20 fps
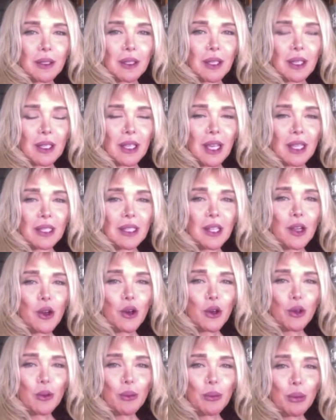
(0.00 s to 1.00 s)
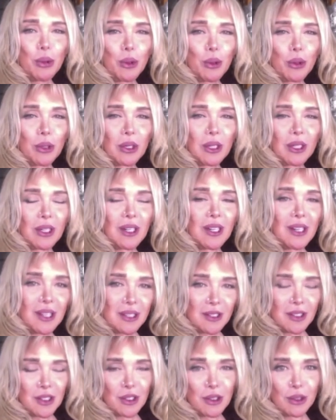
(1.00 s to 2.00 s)
and the whole book
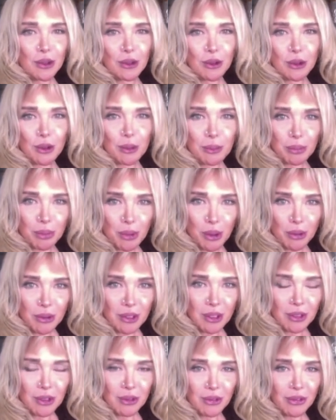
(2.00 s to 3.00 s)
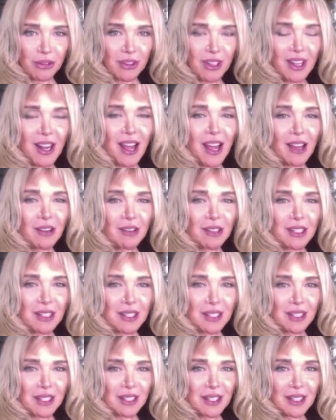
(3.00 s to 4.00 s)
leads you to a process of
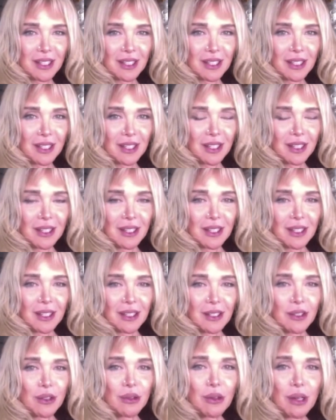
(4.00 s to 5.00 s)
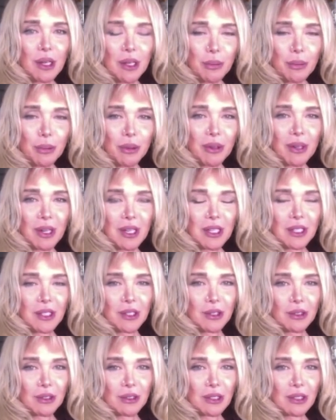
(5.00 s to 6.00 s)
clarity to
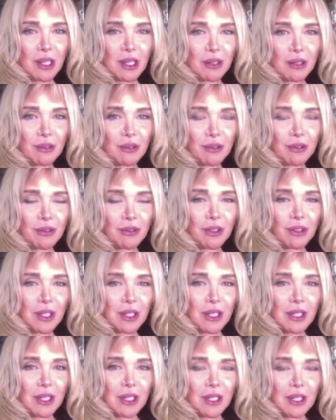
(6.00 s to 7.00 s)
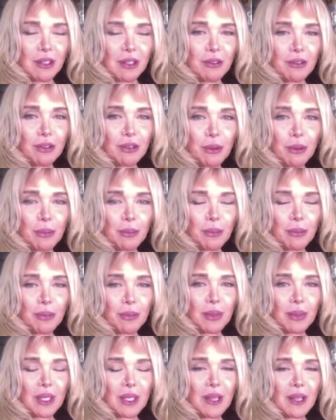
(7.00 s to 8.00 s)
liberate yourself from
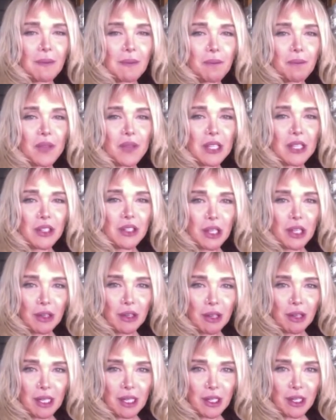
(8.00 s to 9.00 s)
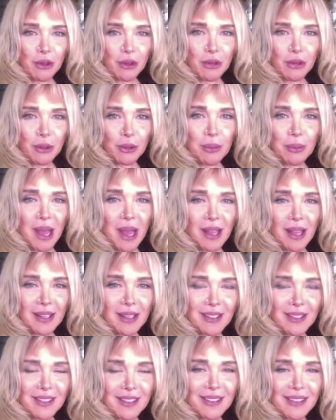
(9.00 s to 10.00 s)
the tyranny of your
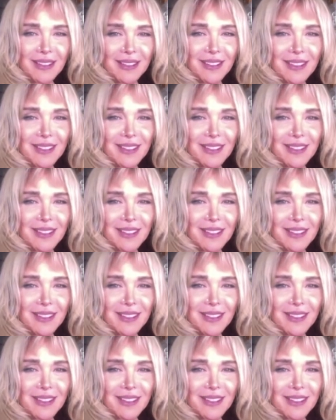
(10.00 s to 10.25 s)
mind,